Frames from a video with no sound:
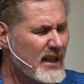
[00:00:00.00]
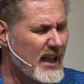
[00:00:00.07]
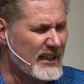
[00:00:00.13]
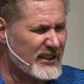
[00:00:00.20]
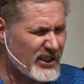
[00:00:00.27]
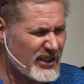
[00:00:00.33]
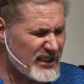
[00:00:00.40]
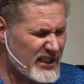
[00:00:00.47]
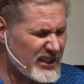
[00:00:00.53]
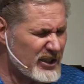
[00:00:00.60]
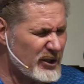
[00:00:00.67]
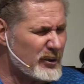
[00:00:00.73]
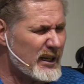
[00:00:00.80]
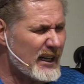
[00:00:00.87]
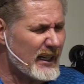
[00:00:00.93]
And just as
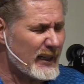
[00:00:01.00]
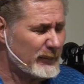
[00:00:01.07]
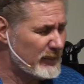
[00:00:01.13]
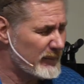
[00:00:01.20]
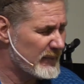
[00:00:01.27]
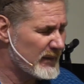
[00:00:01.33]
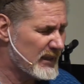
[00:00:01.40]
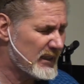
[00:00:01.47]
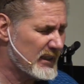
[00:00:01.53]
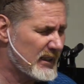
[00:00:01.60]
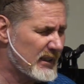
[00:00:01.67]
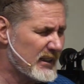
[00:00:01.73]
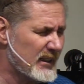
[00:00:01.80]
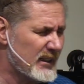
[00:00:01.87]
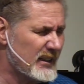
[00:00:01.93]
you came
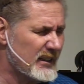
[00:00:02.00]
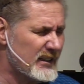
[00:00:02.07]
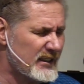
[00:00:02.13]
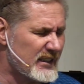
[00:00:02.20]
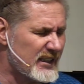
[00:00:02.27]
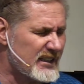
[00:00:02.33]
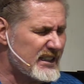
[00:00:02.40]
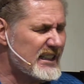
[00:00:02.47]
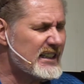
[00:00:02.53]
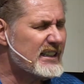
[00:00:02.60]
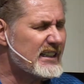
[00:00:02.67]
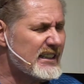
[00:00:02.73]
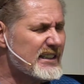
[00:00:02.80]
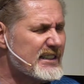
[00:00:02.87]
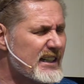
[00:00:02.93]
to
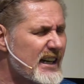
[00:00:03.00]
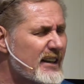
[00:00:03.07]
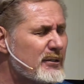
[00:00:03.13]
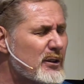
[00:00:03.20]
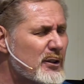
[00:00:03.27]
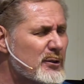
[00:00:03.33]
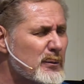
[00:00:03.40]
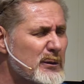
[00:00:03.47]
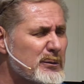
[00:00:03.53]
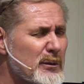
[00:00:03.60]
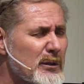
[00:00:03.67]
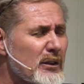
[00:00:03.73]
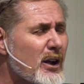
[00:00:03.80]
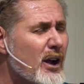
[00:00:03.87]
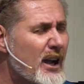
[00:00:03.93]
seek and to save those which
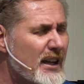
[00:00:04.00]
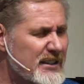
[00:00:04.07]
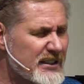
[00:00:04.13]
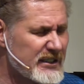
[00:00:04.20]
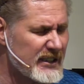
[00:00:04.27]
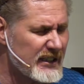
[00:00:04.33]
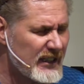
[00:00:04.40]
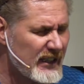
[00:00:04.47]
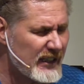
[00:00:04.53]
were lost,